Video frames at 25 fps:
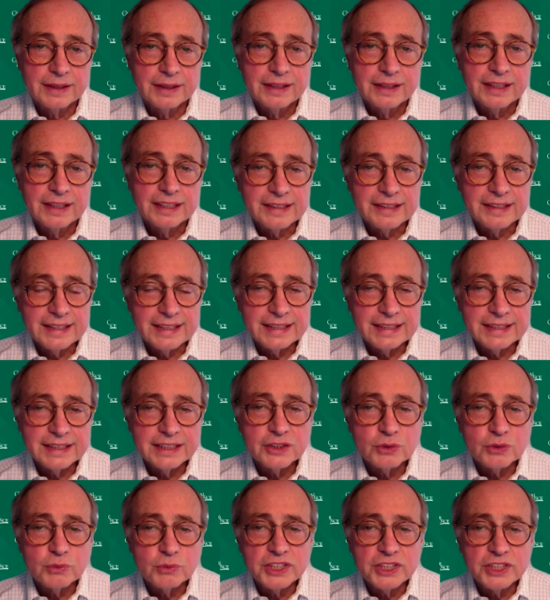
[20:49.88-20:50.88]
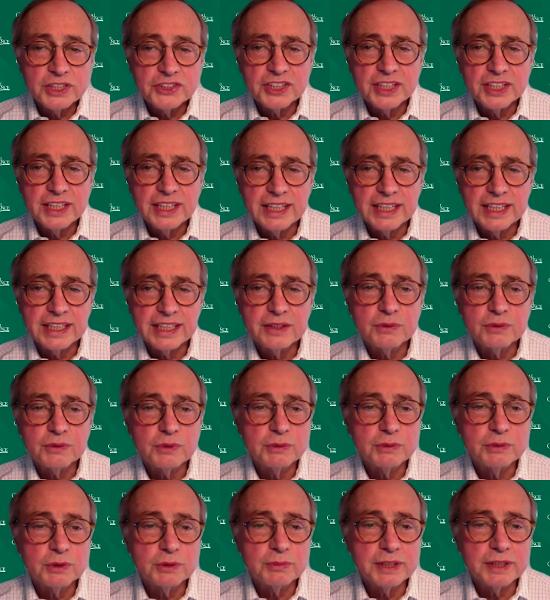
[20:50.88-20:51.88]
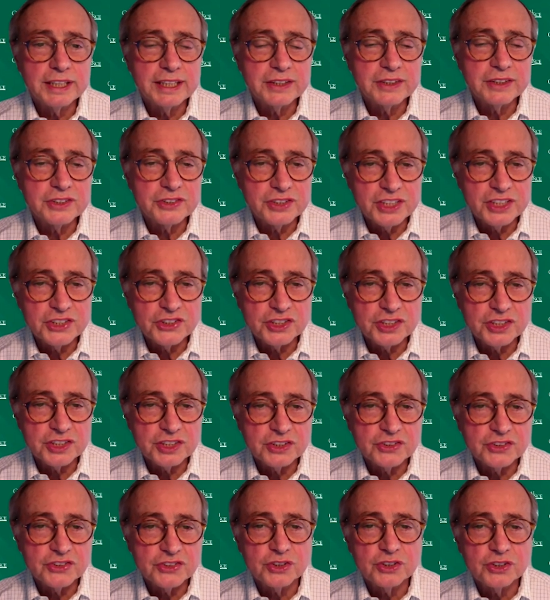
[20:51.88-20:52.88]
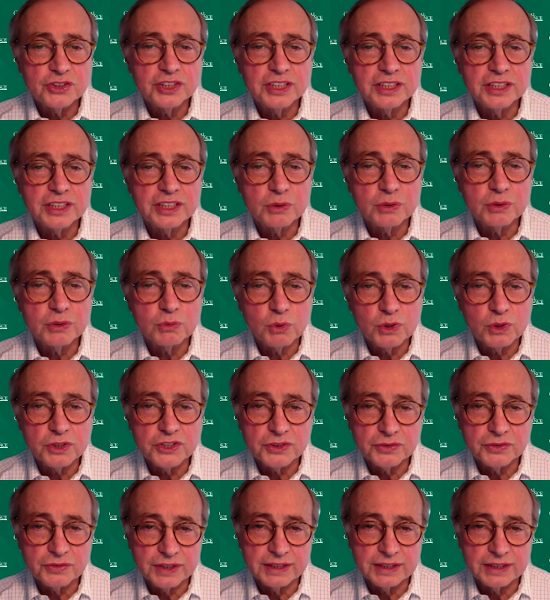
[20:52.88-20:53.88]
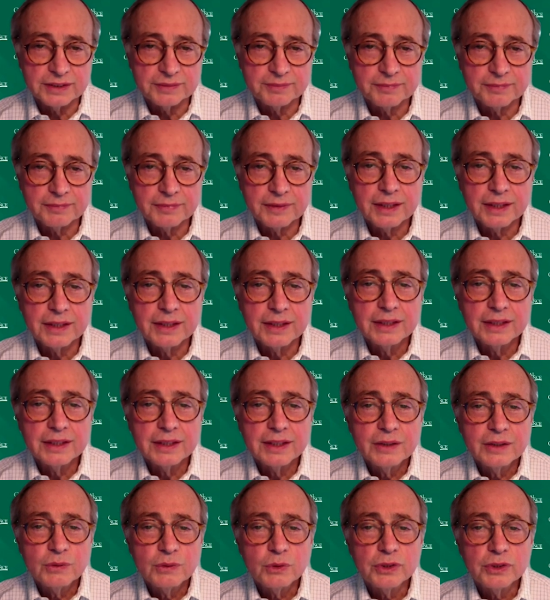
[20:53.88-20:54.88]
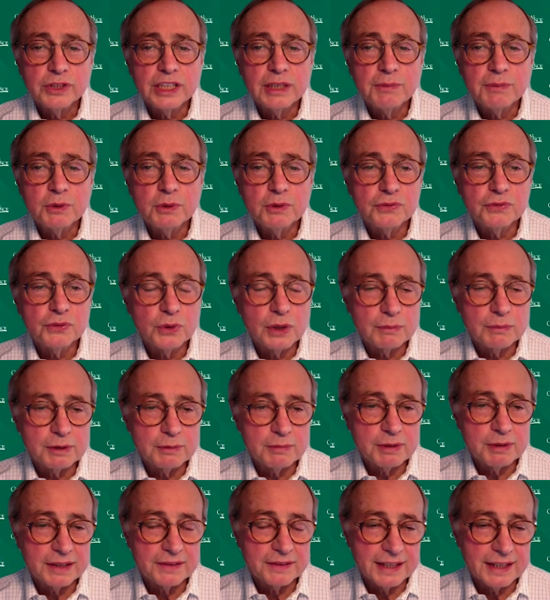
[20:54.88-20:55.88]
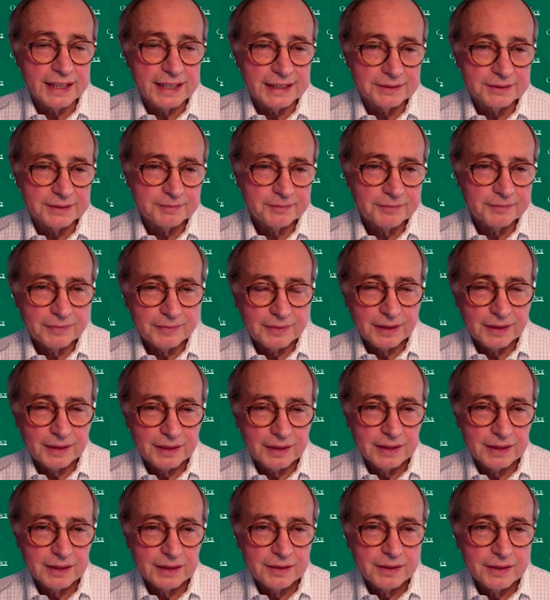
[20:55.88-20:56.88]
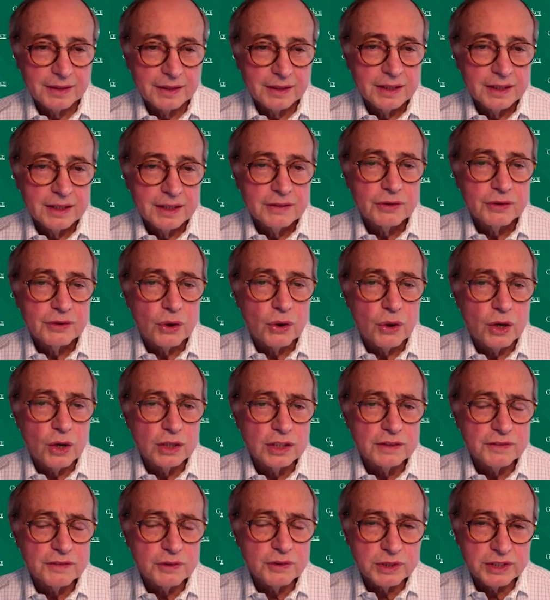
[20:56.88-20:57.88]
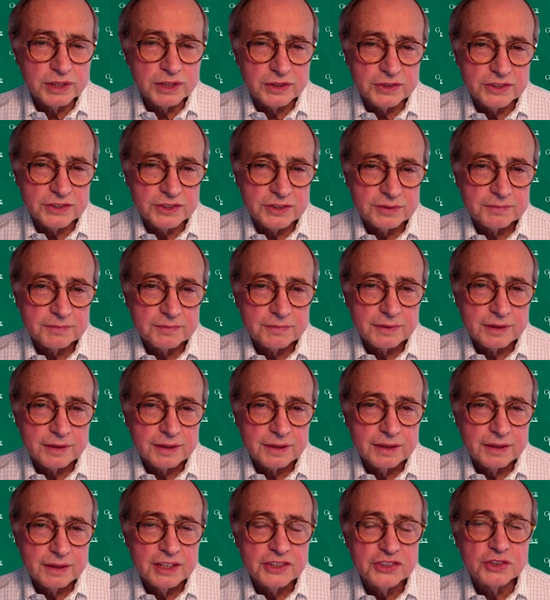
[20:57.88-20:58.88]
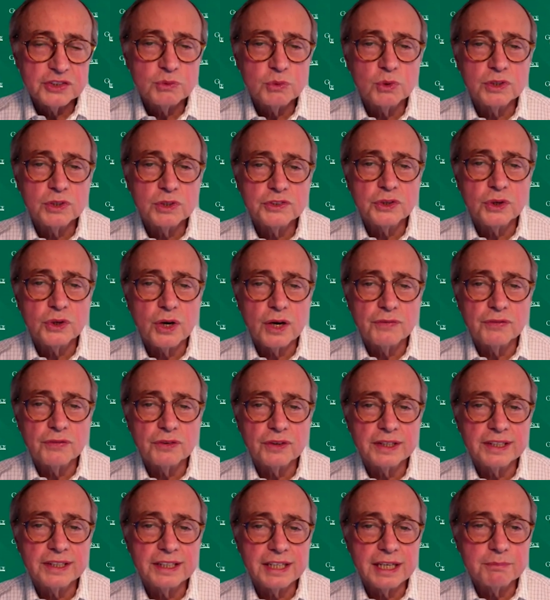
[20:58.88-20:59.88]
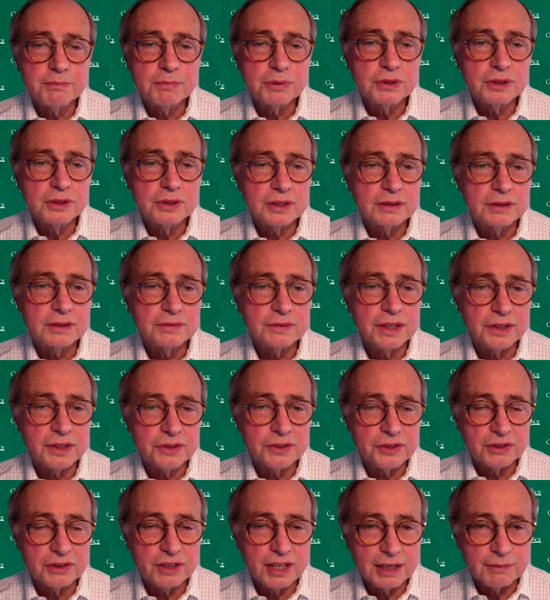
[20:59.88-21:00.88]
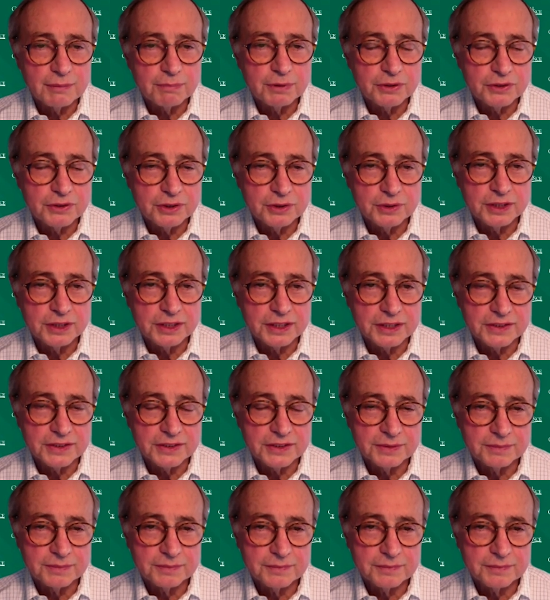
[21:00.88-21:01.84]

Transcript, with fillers: And then in the weeks ahead, we will make a decision concerning an awards event. We'll keep you informed about that. For all of the winners, these awards offer a number of other opportunities.